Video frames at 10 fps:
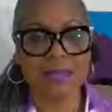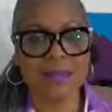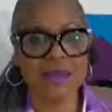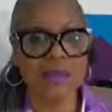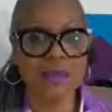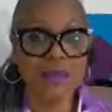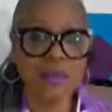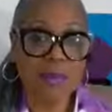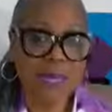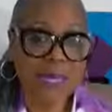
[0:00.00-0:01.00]
But your
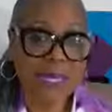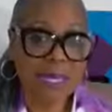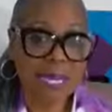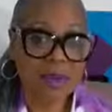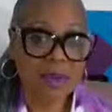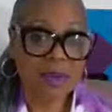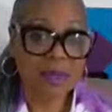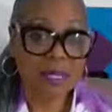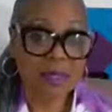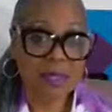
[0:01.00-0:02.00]
blueprint can't be
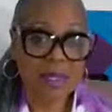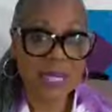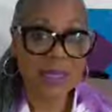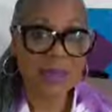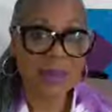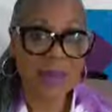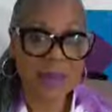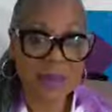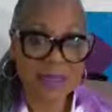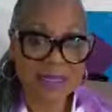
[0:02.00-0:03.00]
written without your
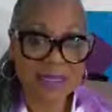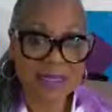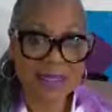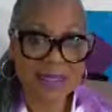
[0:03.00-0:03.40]
purpose,